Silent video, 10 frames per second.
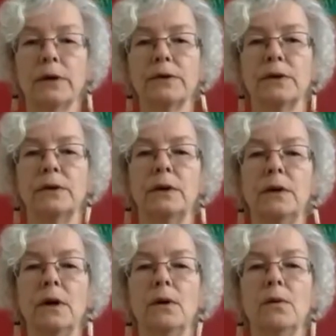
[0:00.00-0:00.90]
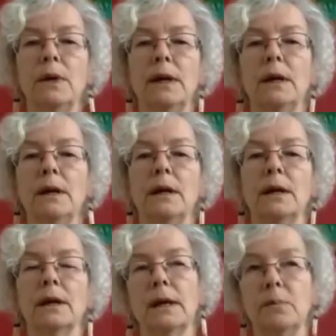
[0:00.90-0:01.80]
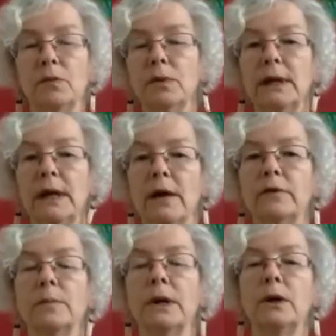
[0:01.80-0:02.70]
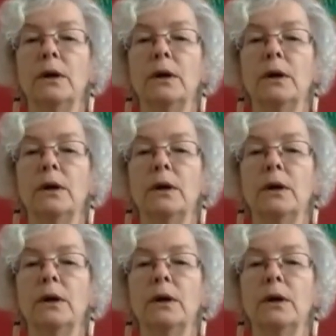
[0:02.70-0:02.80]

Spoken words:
and knowing can be really helpful, but